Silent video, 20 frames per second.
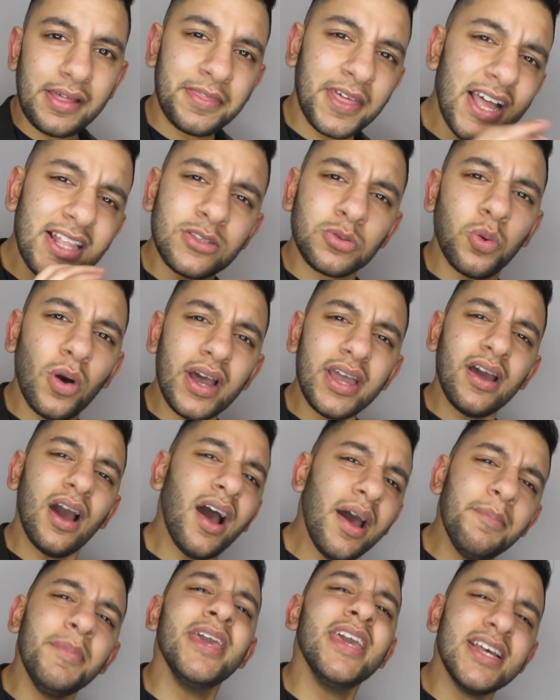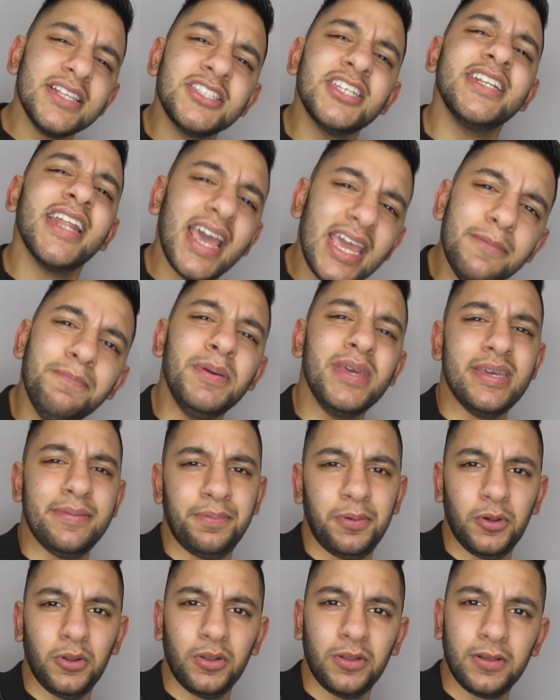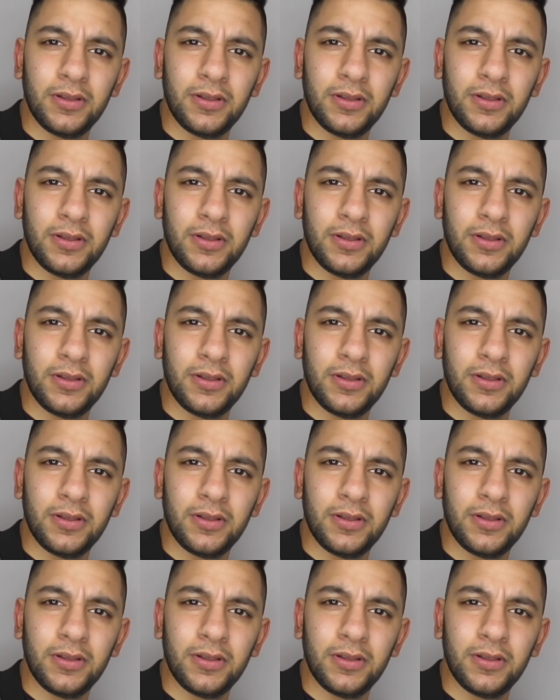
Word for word: And that's why I'm here today, people.